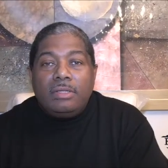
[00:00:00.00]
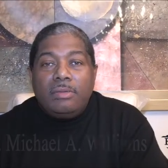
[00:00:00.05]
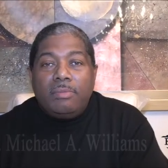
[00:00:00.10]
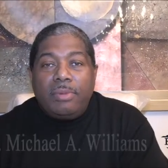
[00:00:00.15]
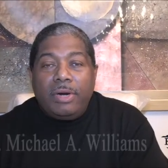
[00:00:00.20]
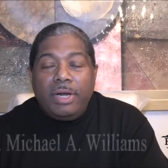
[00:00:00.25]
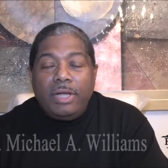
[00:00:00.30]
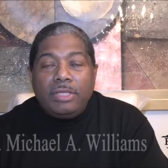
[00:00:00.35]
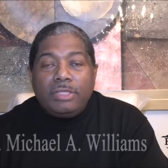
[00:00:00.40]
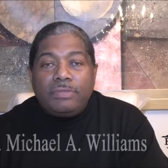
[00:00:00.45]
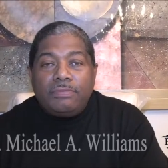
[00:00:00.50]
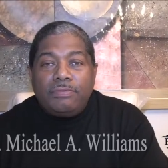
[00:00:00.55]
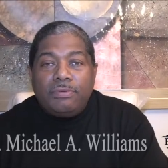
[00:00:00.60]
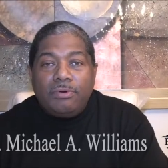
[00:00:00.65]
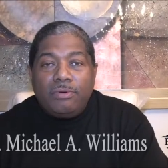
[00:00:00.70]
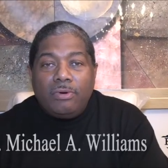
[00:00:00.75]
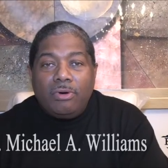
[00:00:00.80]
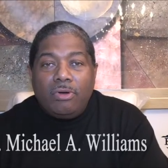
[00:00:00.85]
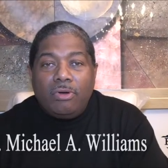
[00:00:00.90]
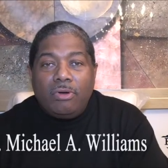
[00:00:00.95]
The Browns
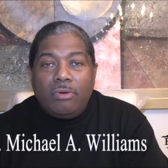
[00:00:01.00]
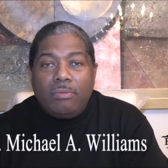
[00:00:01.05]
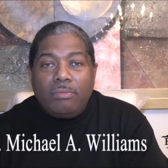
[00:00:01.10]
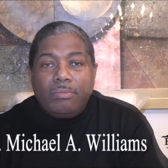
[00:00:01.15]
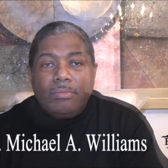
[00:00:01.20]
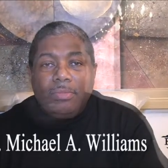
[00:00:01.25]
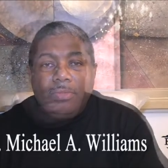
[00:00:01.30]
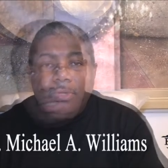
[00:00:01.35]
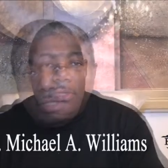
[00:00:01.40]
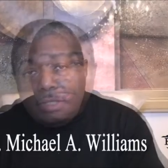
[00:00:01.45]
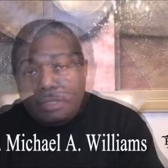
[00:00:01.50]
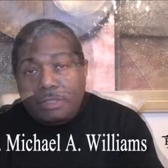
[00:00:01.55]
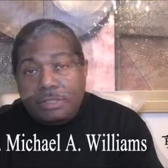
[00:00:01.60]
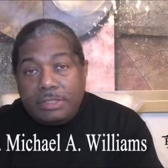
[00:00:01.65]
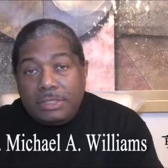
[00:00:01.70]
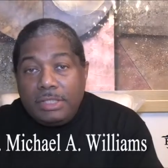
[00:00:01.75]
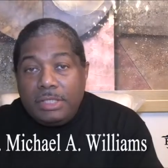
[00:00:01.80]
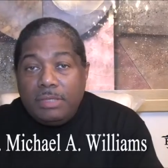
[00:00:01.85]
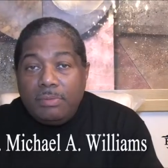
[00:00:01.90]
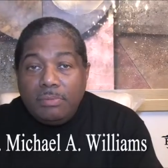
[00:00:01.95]
Funeral Home
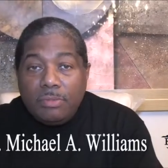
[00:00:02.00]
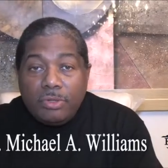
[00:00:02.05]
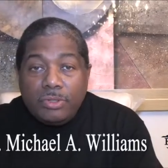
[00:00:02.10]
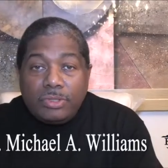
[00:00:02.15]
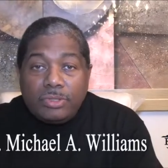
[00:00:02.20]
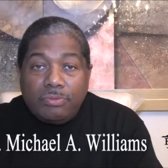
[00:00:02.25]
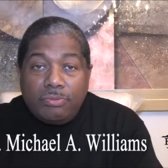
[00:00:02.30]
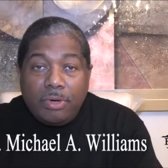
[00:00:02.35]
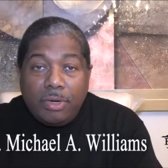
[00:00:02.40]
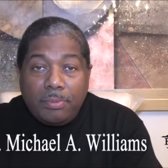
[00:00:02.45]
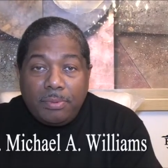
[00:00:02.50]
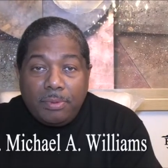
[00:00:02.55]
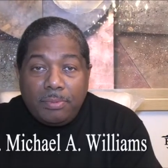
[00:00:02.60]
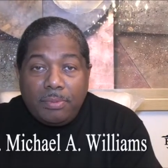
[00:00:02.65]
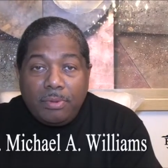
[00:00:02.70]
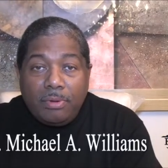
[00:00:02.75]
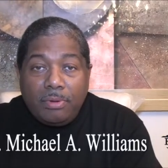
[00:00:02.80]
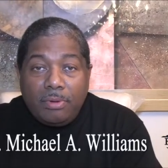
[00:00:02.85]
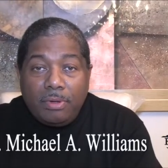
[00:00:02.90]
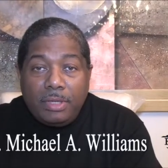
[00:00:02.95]
is the most
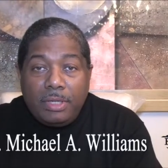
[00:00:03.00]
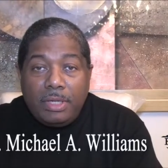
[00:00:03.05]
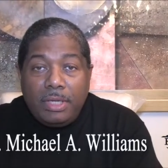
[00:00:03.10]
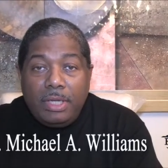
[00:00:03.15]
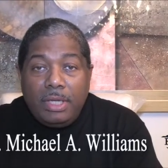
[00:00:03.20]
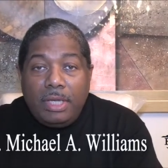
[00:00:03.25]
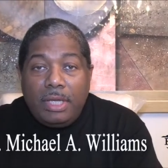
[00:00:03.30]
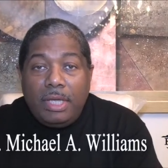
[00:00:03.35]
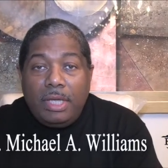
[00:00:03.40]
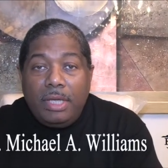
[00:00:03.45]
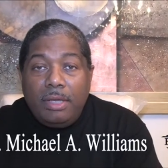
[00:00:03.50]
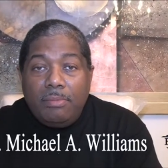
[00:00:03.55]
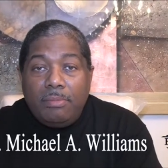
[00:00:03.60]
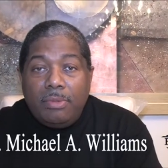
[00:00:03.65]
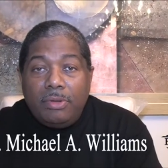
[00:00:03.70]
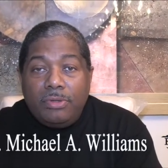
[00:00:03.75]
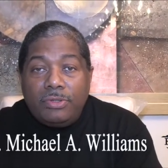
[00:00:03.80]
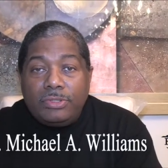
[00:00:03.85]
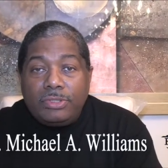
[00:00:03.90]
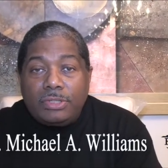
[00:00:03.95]
reputable and
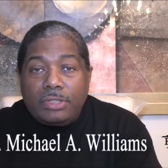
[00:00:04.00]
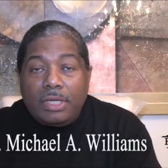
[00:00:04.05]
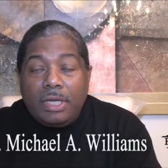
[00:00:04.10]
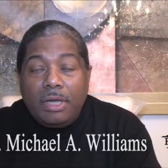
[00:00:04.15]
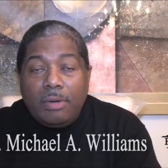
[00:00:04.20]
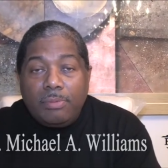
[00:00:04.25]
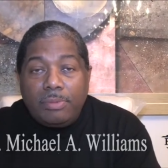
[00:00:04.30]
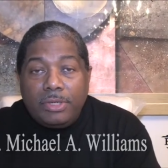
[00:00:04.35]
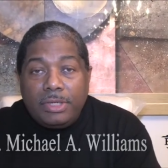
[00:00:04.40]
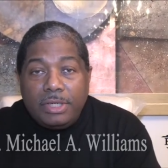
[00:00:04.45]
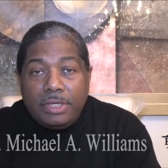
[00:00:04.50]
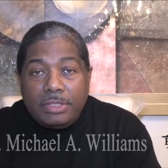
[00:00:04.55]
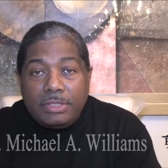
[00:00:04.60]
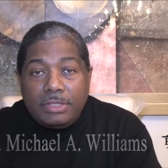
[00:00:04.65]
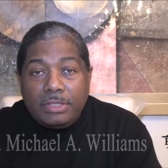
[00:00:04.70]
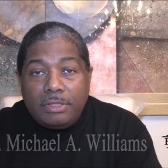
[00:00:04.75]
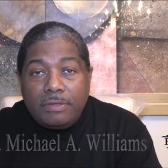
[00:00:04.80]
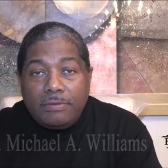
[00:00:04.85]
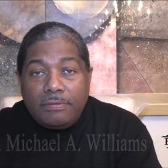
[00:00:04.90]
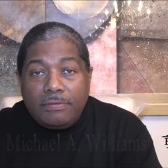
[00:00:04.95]
most
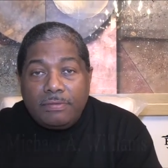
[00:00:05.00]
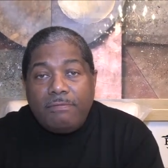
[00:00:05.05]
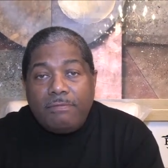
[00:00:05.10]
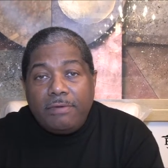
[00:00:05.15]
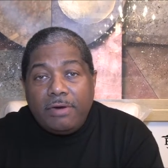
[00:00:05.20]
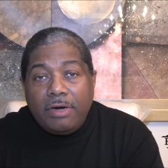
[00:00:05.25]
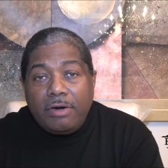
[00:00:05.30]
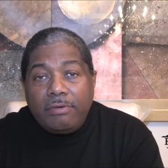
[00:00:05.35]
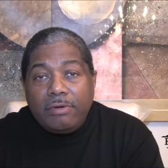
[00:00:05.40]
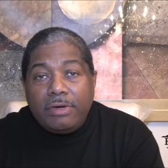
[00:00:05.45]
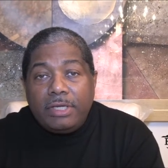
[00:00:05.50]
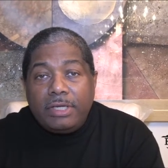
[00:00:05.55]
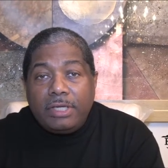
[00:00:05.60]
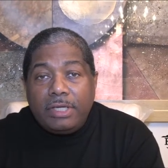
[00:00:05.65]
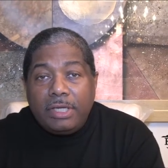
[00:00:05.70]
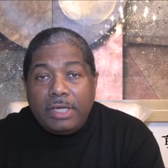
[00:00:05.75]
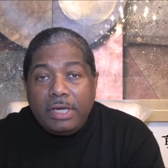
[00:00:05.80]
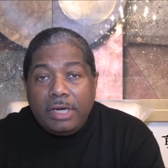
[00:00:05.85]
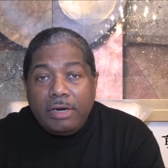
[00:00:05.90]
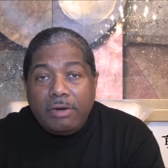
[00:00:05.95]
comprehensive, very
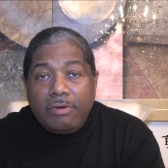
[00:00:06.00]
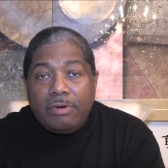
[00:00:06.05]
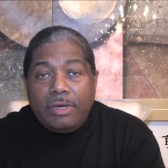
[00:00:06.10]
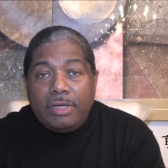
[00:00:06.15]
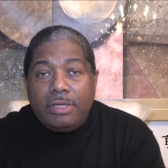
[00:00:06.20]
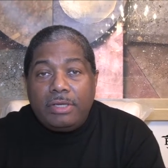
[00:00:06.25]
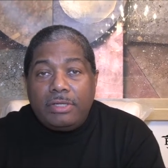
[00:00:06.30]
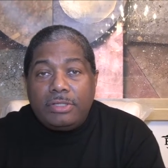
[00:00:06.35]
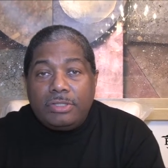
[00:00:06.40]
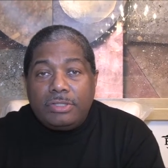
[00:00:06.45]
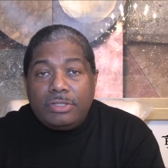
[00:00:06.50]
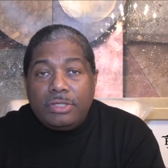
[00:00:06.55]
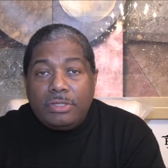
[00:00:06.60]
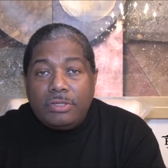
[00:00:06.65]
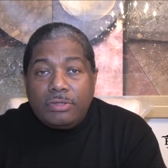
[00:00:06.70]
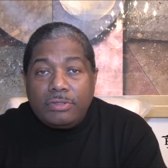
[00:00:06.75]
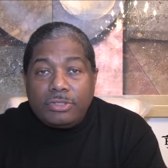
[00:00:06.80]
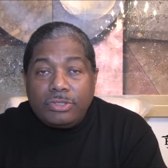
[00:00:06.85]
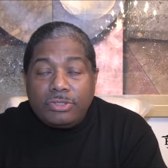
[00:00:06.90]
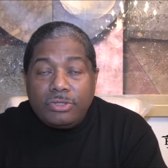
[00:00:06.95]
caring
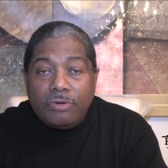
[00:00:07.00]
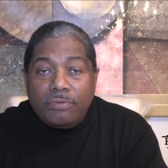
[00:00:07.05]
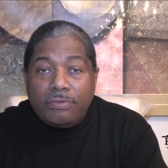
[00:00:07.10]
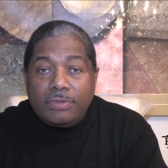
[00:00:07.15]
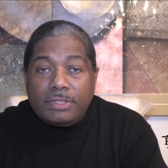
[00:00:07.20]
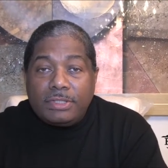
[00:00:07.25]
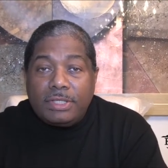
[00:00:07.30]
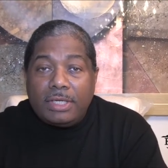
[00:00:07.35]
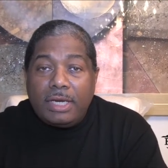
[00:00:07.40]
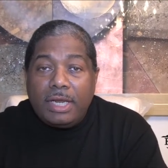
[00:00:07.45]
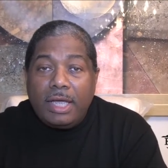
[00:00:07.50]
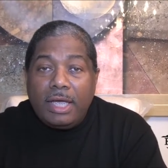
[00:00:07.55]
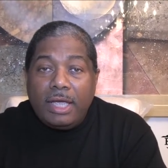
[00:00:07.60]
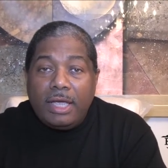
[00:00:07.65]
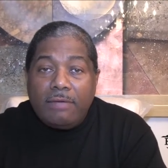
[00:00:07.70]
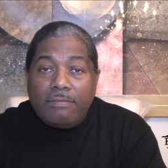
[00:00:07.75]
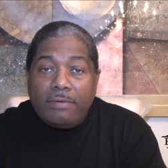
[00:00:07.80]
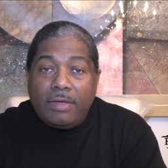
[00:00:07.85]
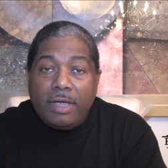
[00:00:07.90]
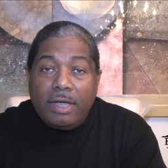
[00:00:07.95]
service that I
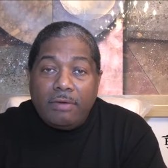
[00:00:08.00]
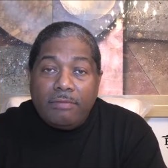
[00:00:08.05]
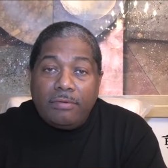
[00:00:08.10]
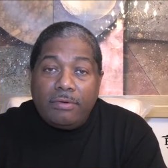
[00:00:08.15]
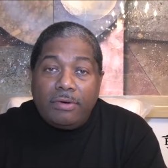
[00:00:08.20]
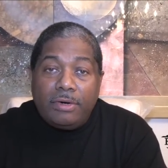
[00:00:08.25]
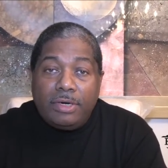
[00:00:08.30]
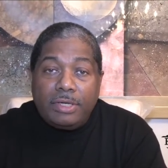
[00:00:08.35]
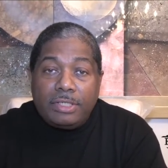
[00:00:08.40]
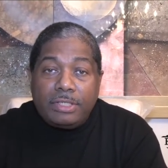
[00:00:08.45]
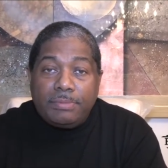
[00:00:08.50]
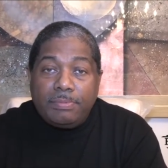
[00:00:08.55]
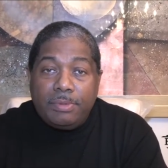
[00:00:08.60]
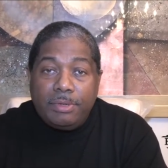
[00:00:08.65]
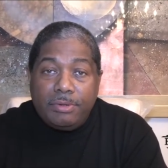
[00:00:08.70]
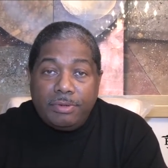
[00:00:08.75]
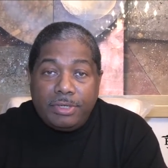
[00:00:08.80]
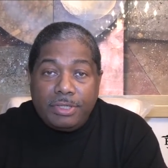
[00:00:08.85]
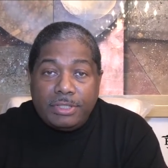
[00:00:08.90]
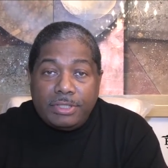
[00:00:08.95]
have ever
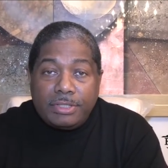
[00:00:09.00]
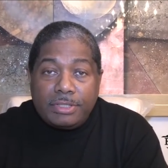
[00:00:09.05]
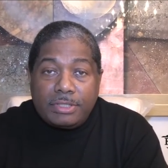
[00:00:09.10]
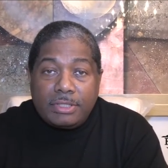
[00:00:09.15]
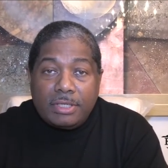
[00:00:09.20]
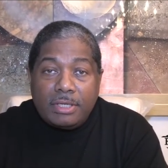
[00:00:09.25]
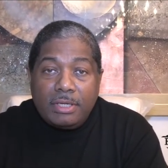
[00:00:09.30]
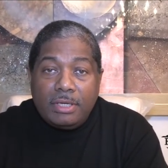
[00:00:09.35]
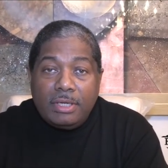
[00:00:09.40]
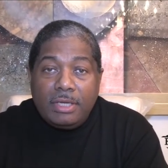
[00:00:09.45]
experienced.